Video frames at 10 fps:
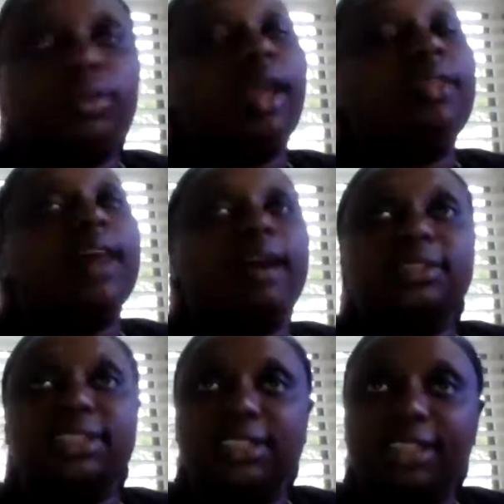that
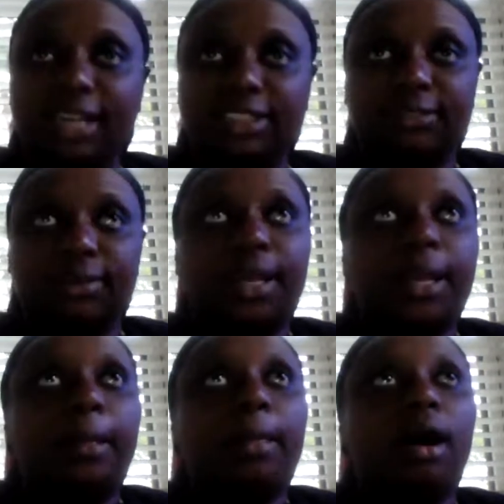was the next one.
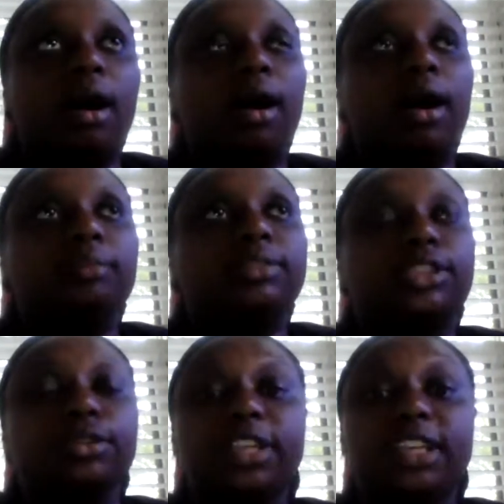
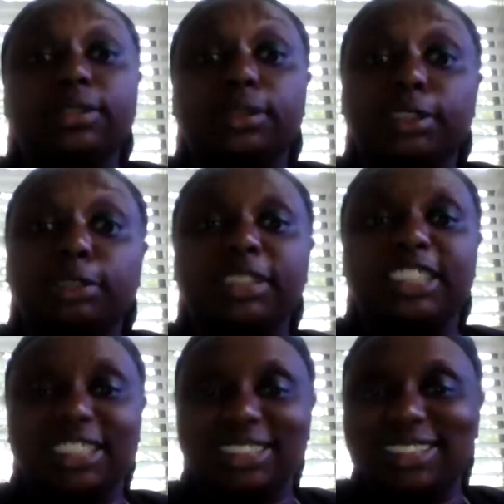So then it was supposed to be
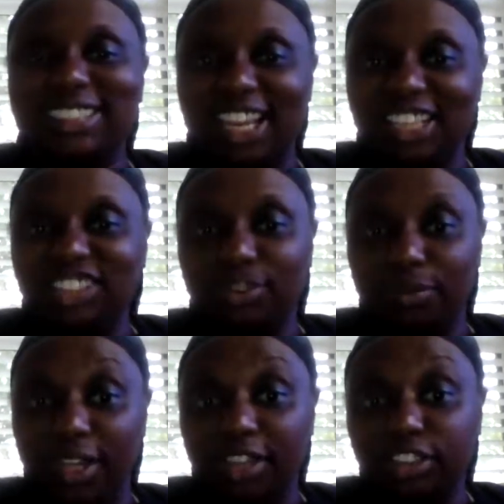60 days from
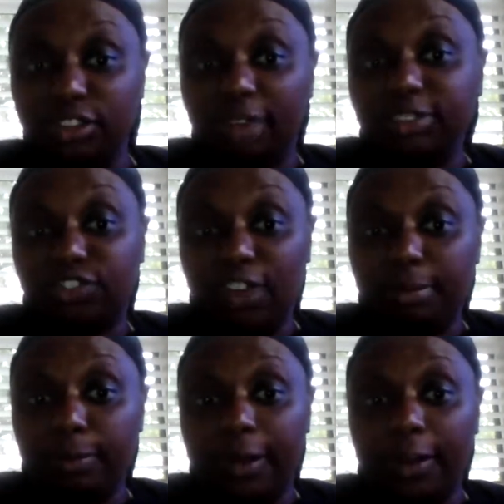there. So that was
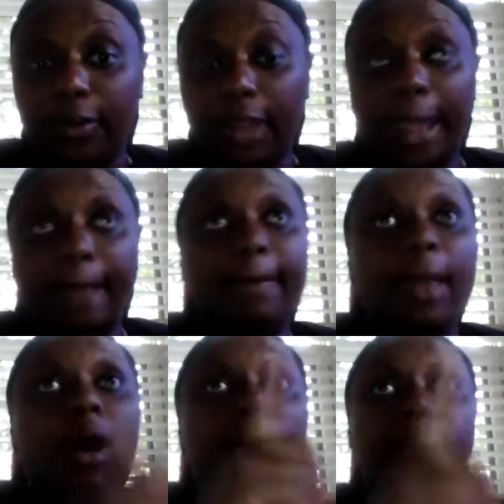February, okay?
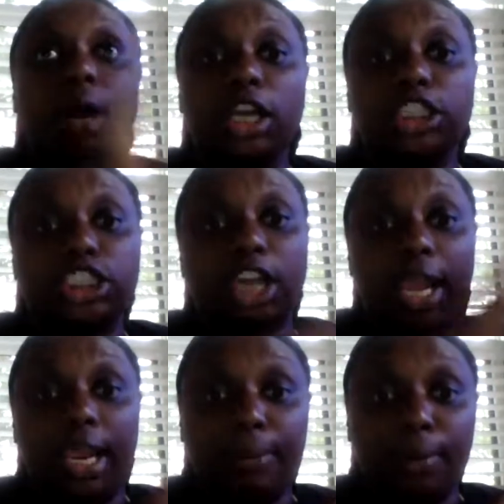March,
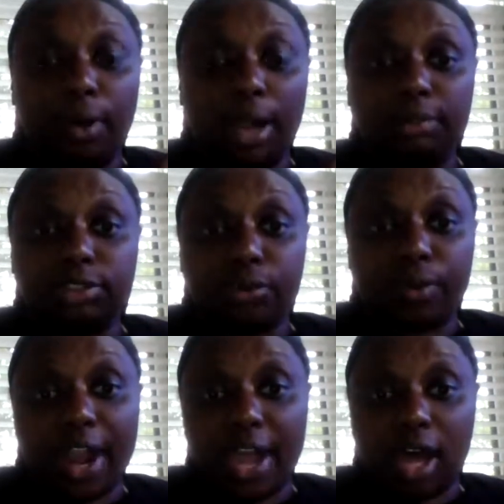April comes
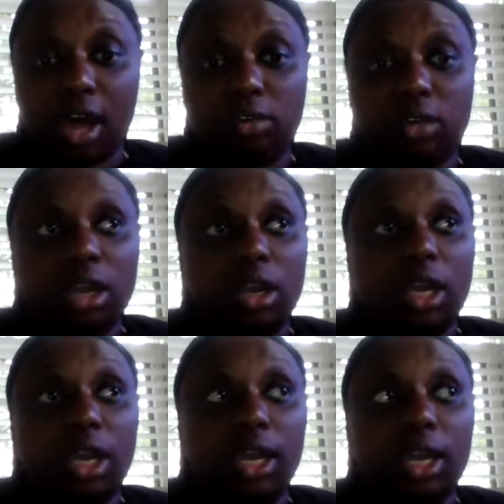around
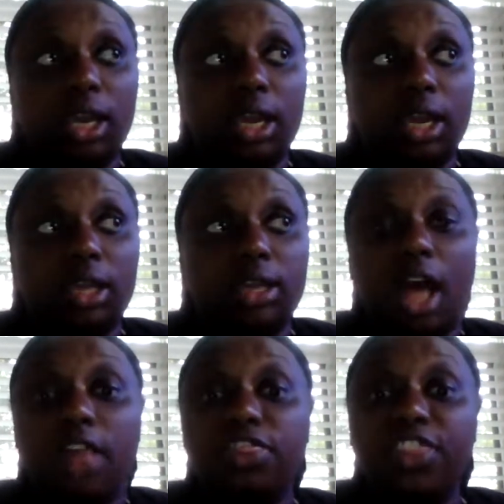and
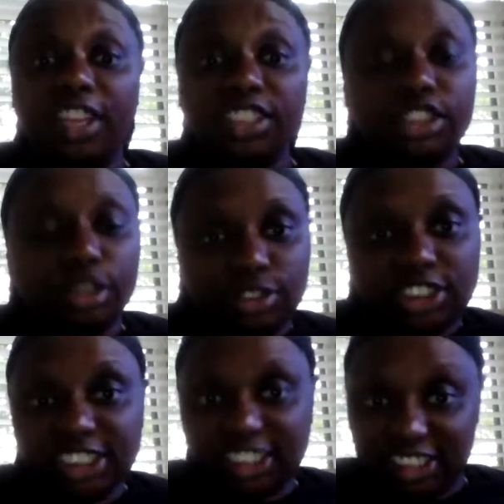there's no
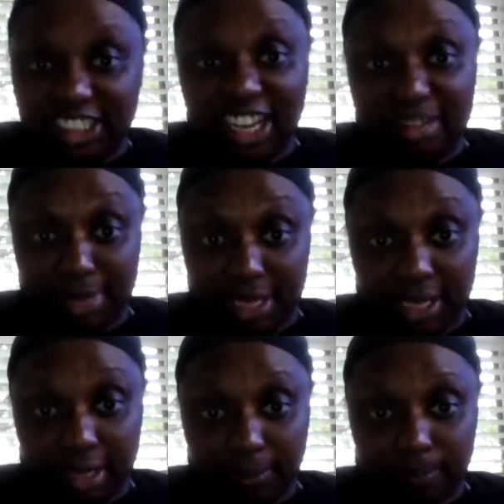60-day
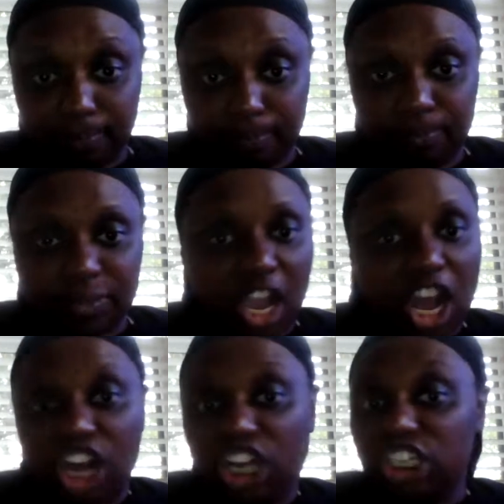meeting.
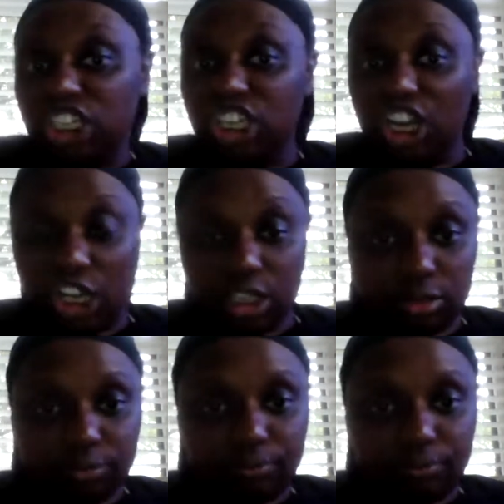None